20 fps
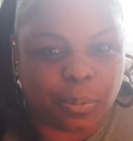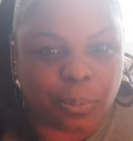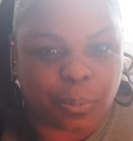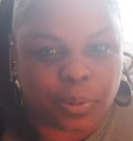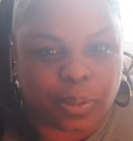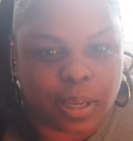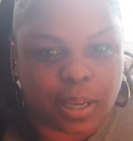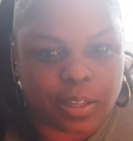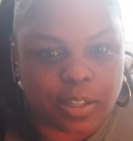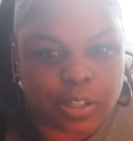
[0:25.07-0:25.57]
we're
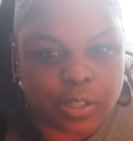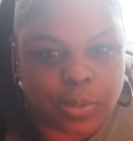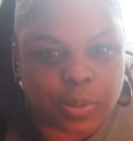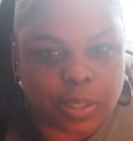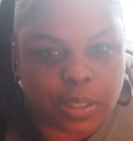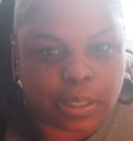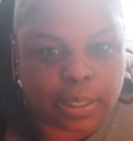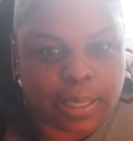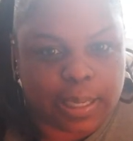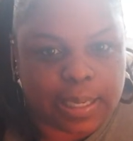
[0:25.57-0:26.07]
not
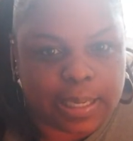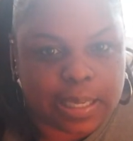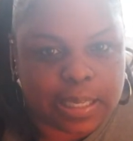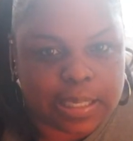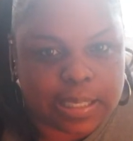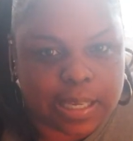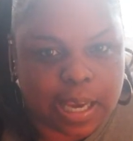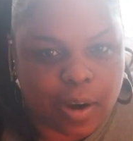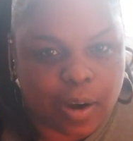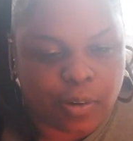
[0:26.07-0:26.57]
doing a
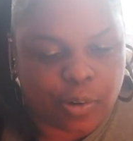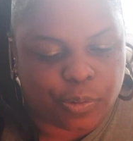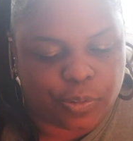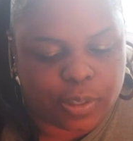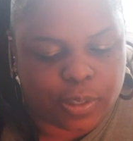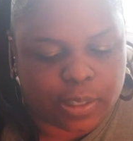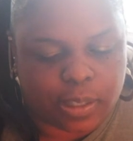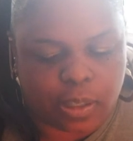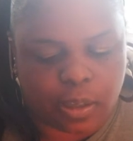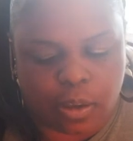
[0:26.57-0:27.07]
tarot
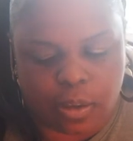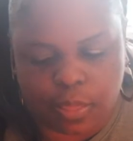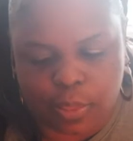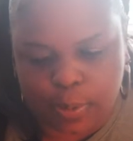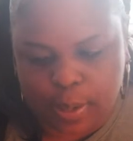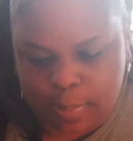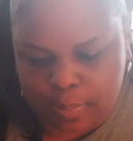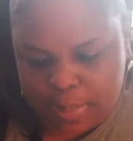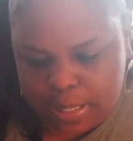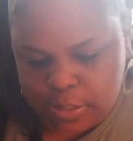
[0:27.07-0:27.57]
reading, although
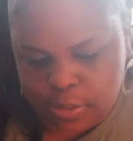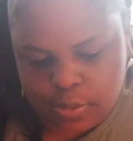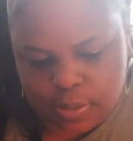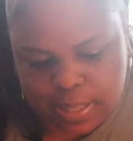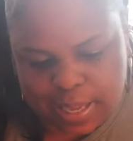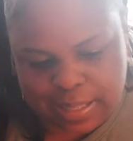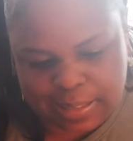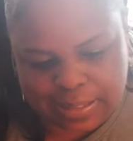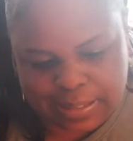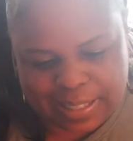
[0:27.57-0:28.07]
I may do
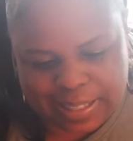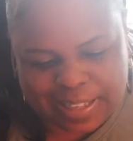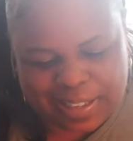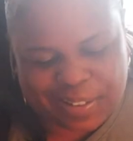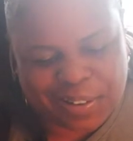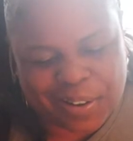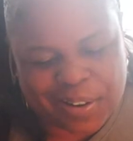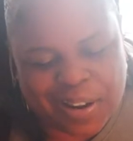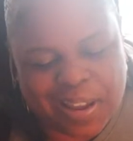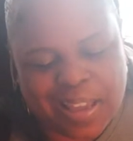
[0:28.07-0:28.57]
that
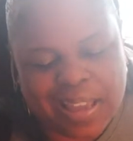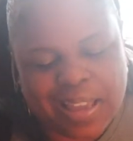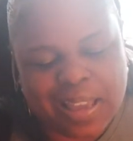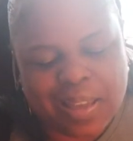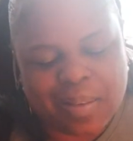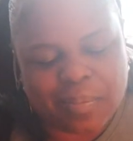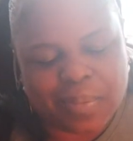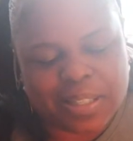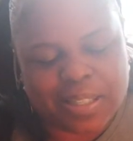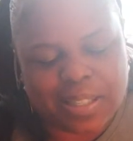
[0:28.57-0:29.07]
later,
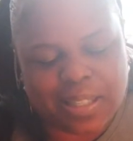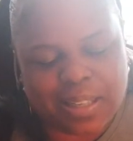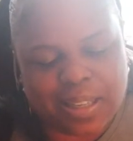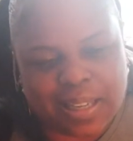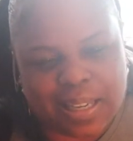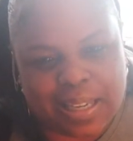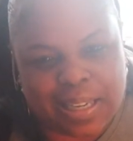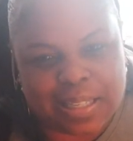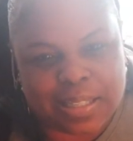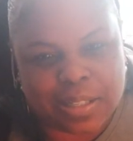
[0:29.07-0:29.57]
but
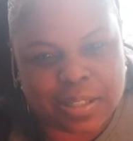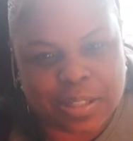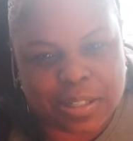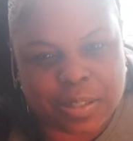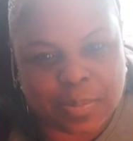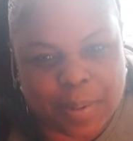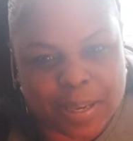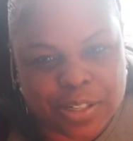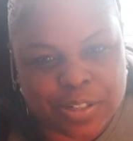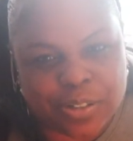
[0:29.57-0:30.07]
today is a
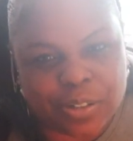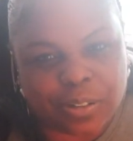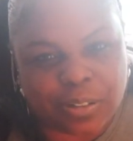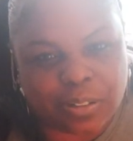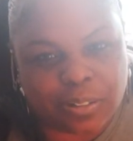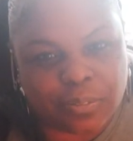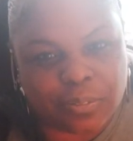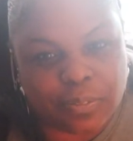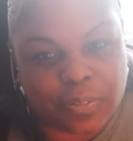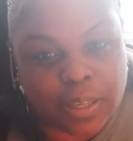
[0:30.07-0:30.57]

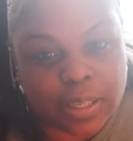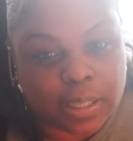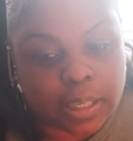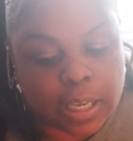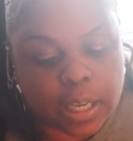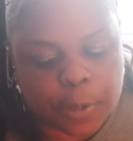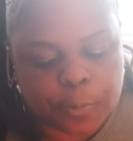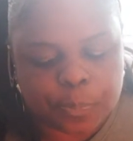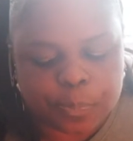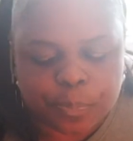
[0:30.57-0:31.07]
special
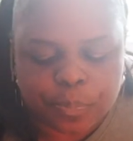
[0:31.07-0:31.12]
video.